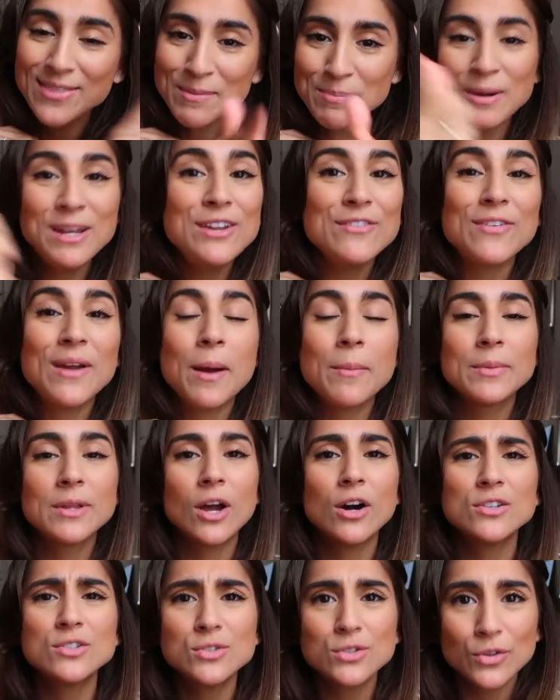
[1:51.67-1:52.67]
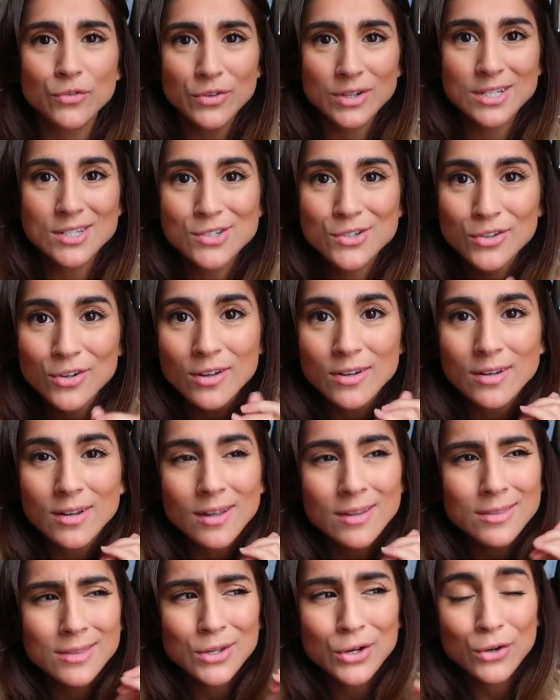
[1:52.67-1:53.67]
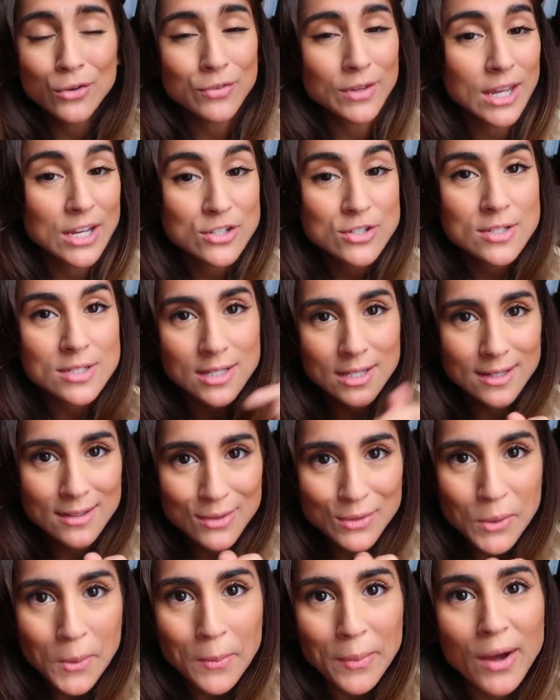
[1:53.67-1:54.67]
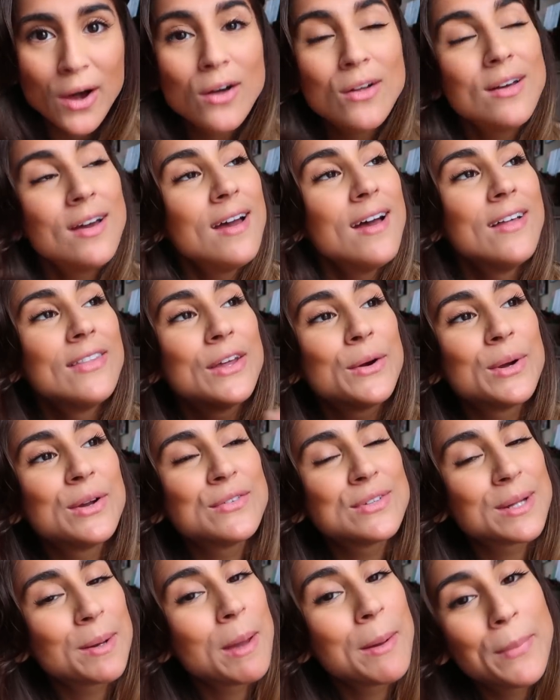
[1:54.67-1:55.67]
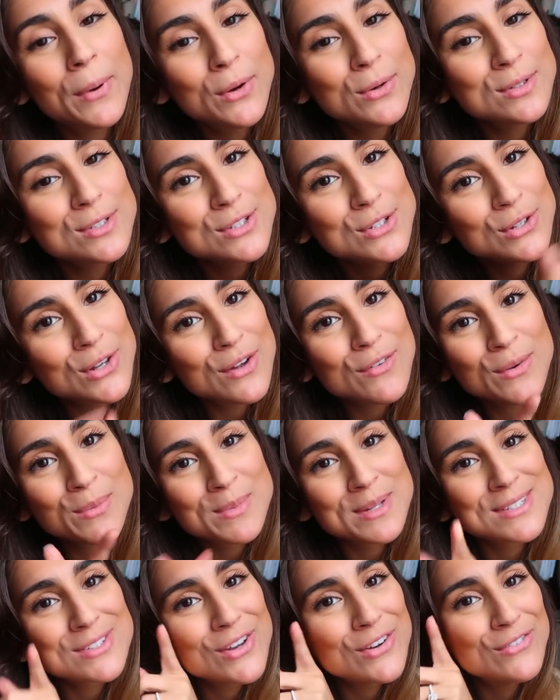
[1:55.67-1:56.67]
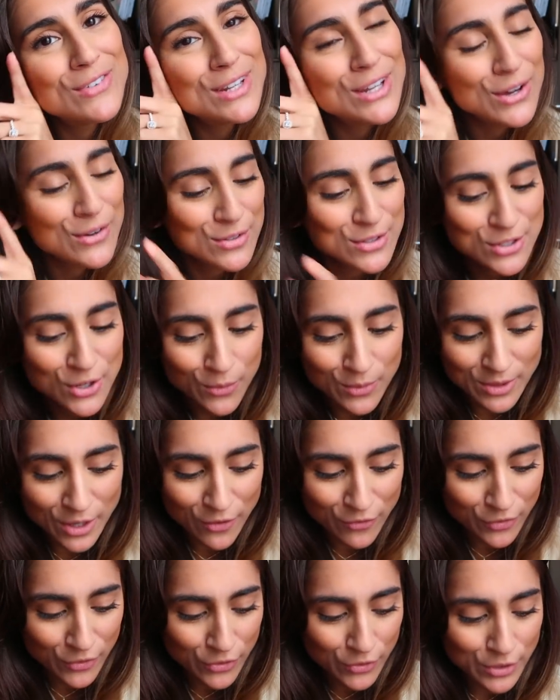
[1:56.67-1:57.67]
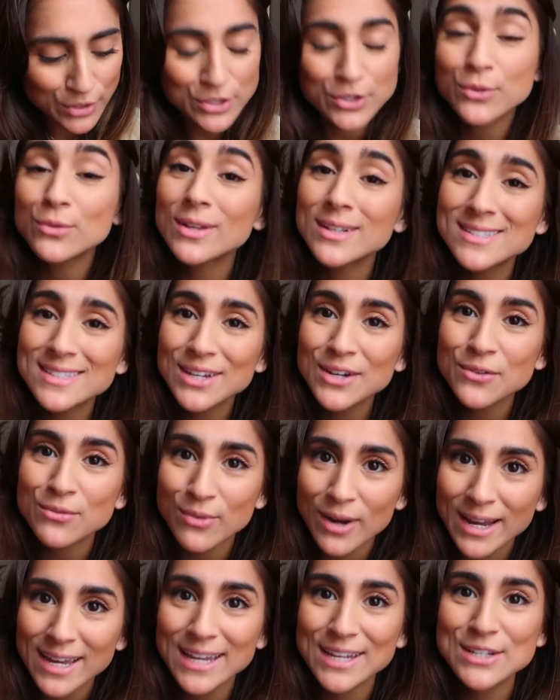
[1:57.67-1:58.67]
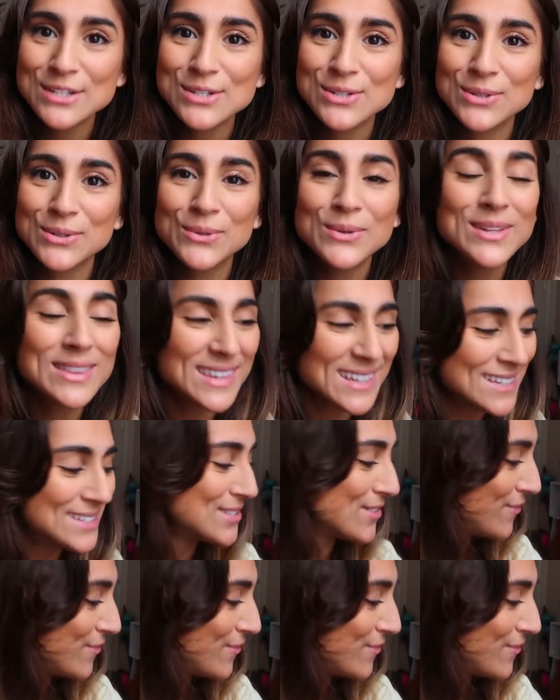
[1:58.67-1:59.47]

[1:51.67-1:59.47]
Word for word: the bunny family. Also, don't forget to turn on the notifications, click the little bell that way every time I post, you never miss a video. So without further ado, let's get right into this